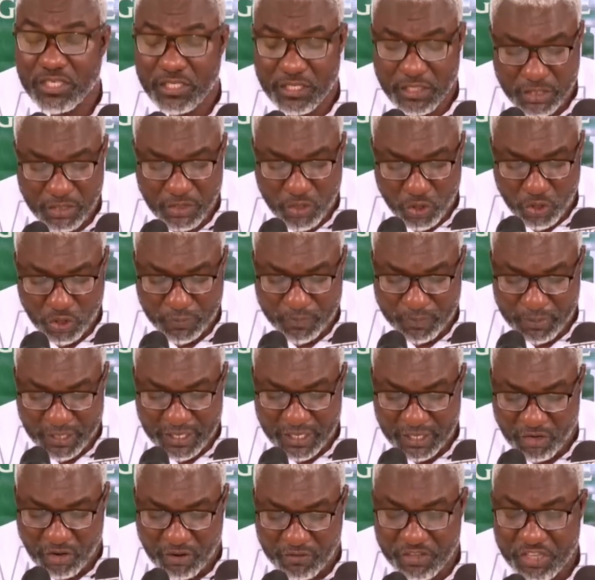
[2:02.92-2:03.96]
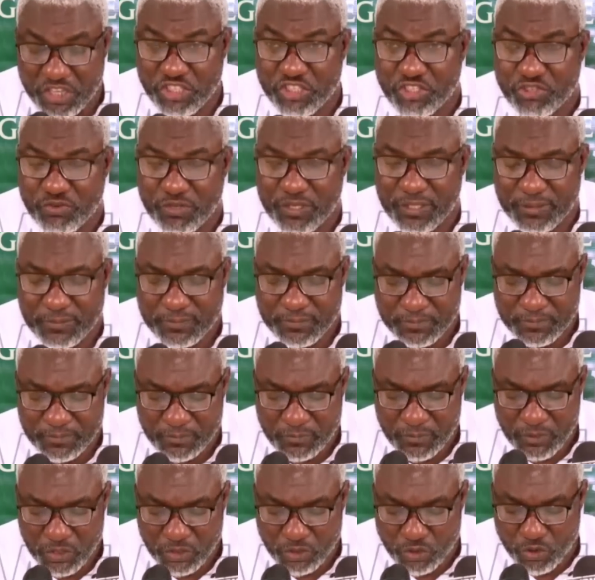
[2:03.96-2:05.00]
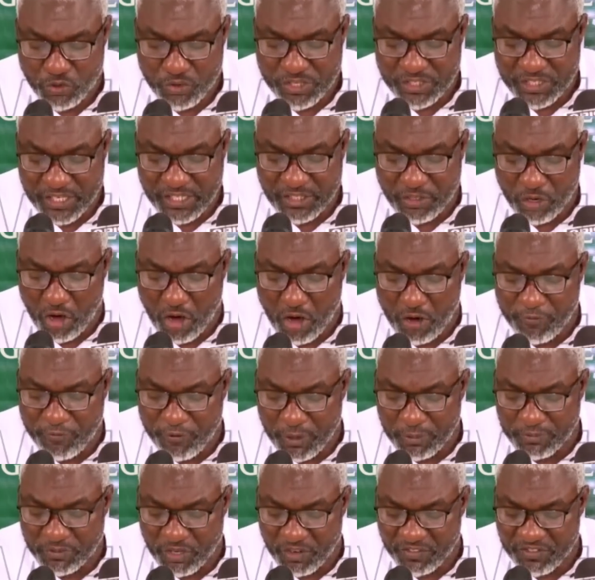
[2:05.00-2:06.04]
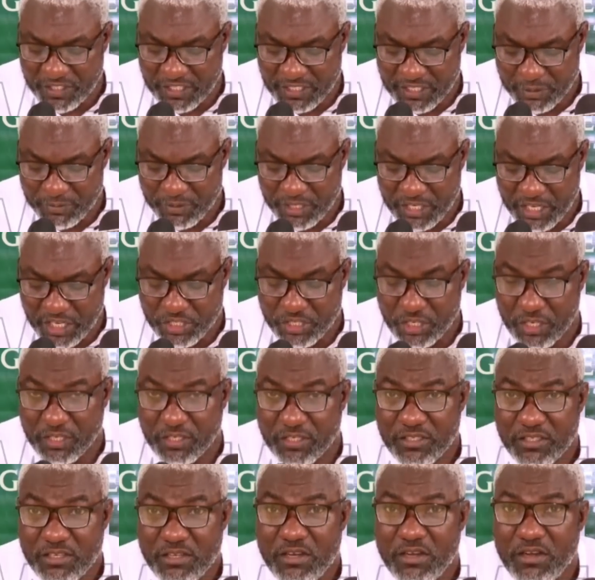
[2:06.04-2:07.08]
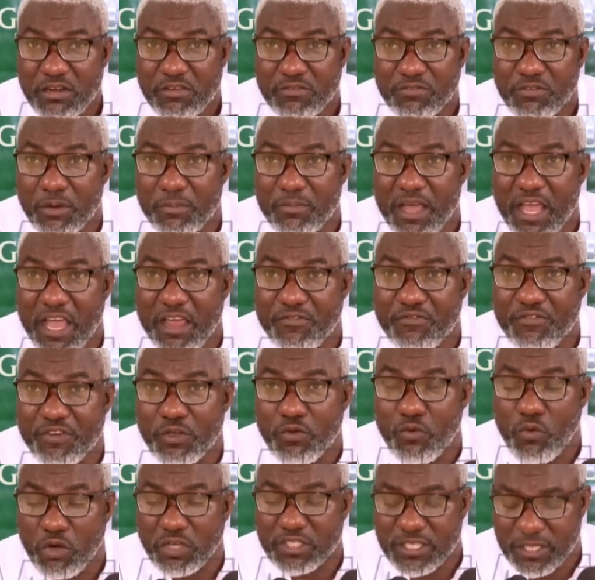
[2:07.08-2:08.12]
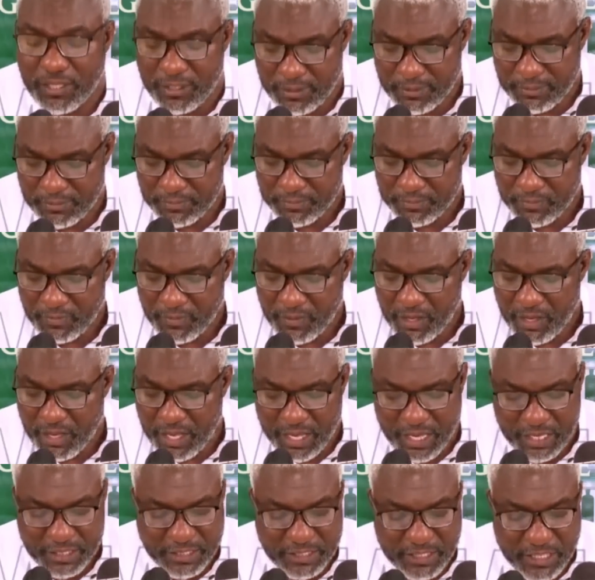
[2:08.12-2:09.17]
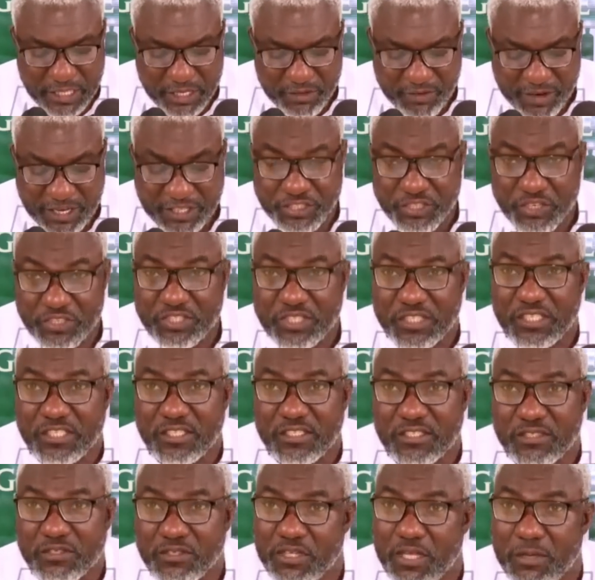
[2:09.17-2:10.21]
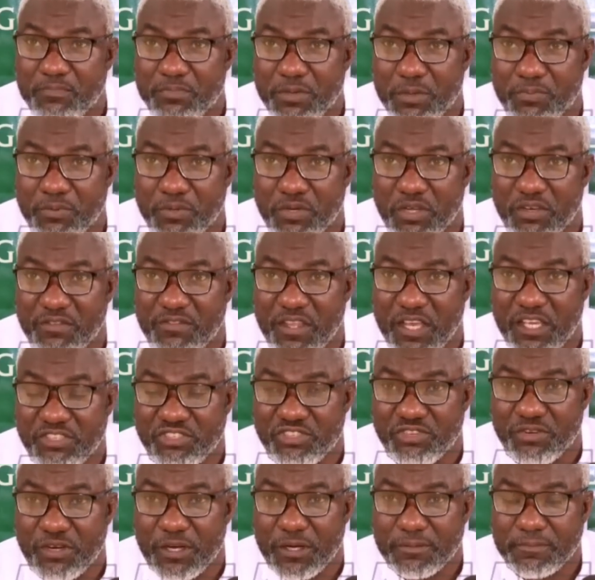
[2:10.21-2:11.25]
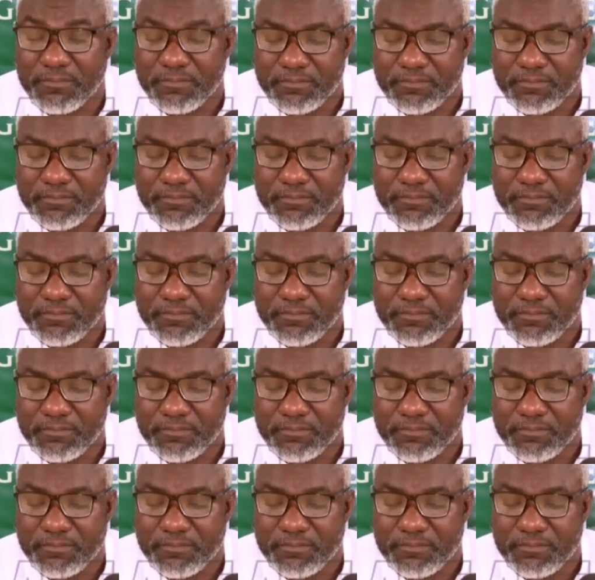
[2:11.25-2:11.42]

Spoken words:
in the gold plate of history, to resist all forms of intimidation from every quarter and deliver justice to the people of Nigeria.